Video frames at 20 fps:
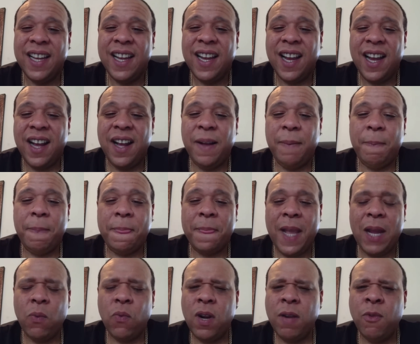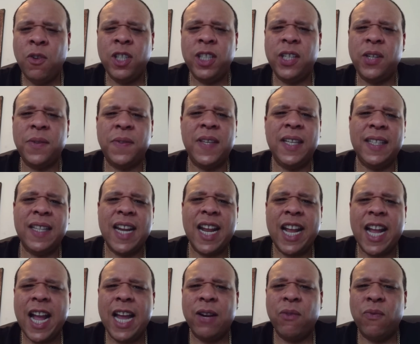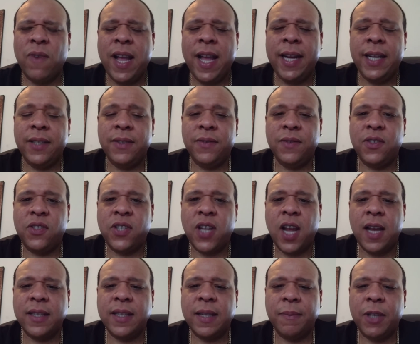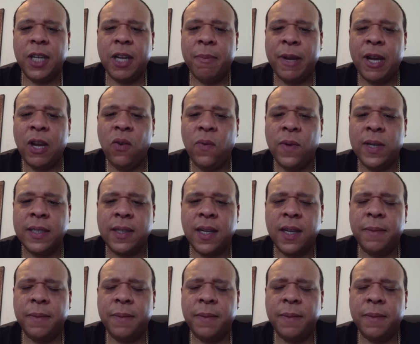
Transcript: And one more little thing that I kind of read and saw something about was,